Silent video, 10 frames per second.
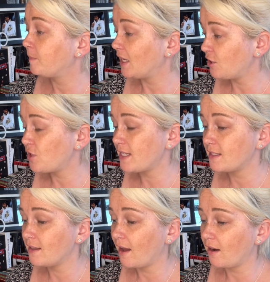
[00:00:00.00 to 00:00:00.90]

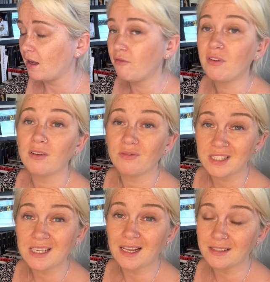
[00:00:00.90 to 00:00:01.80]
Interesting narrative,
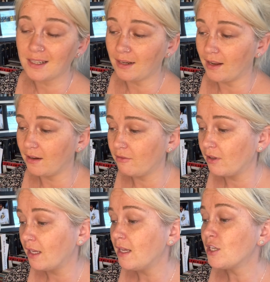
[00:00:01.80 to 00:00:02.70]
fantastic narrative,
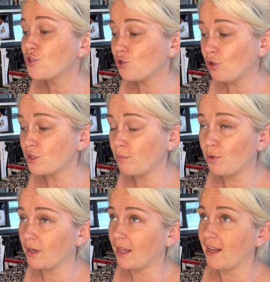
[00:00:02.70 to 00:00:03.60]
strong
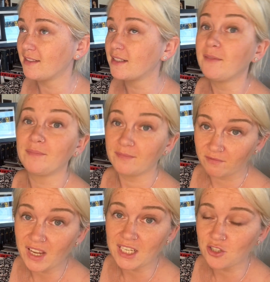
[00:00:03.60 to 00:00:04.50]
supporting cast,
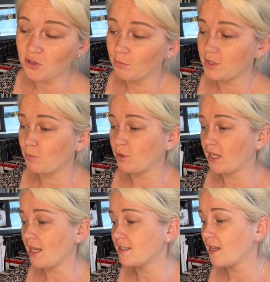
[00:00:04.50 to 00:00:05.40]
very strong supporting
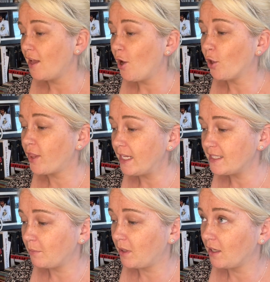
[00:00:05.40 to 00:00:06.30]
cast,
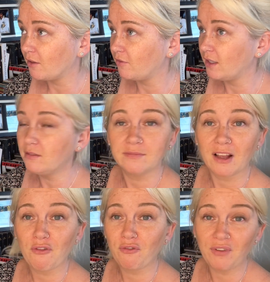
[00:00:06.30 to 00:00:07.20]
authentic period feel,
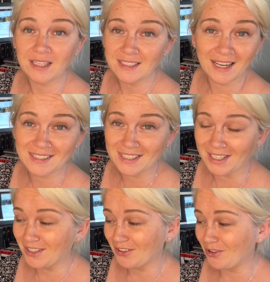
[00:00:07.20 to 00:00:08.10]

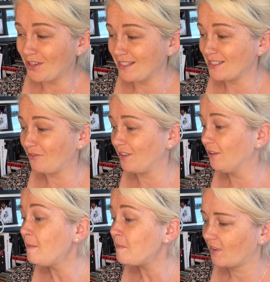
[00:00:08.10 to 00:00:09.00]
fantastic authentic
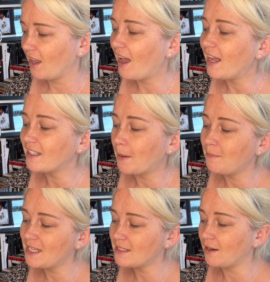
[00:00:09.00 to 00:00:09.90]
feel, and
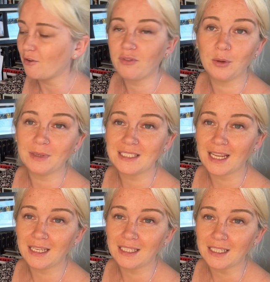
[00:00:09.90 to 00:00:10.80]
amazing filming
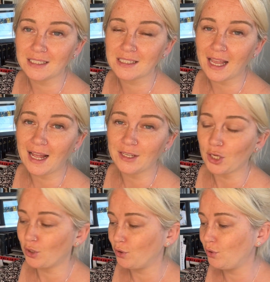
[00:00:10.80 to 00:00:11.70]
techniques and
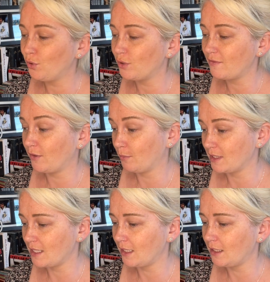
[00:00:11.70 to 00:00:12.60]
new filming
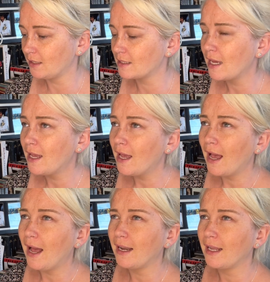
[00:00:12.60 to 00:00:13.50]
techniques.
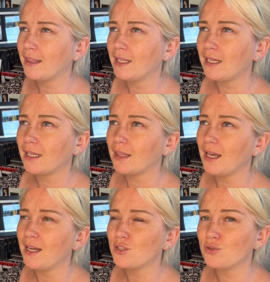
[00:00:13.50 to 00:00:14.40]
And I think
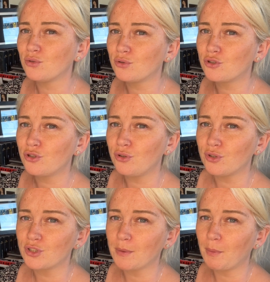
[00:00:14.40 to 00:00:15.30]
that is so true.
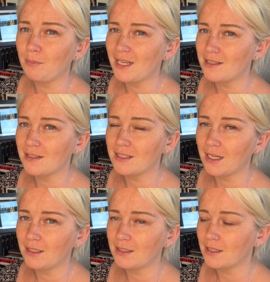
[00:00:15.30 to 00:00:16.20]
There's some amazing
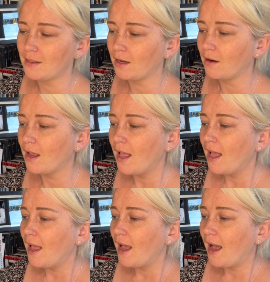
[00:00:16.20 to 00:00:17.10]
techniques in there.
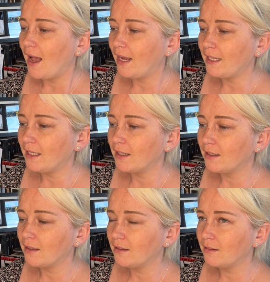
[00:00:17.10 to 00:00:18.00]
I
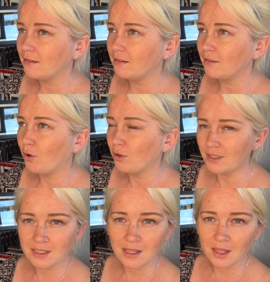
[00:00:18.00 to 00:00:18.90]

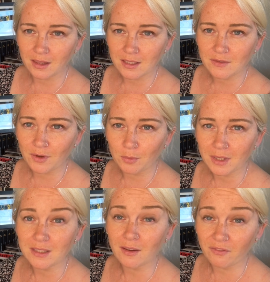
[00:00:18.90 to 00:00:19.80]
honestly think this film
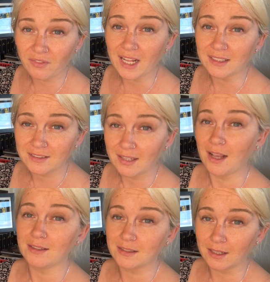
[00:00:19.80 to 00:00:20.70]
is
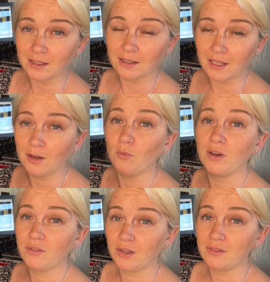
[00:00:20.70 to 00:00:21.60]
fantastic and one
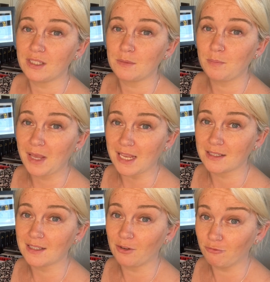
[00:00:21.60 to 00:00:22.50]
of Elvis's
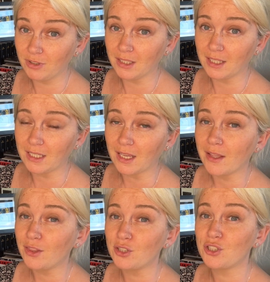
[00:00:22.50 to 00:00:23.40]
best. I really like it.
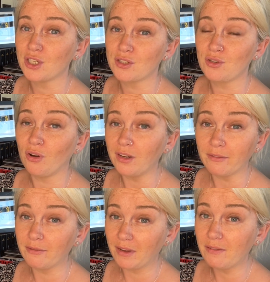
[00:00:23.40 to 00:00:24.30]
There's just not
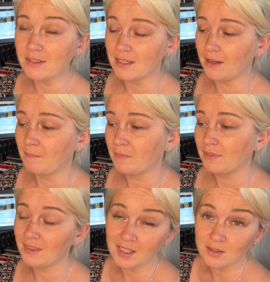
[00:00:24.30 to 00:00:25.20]
enough of Elvis in it.
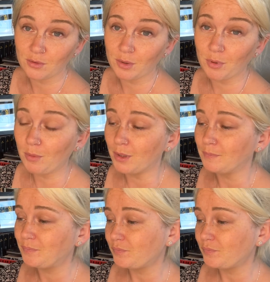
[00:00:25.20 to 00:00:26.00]
That's the only problem.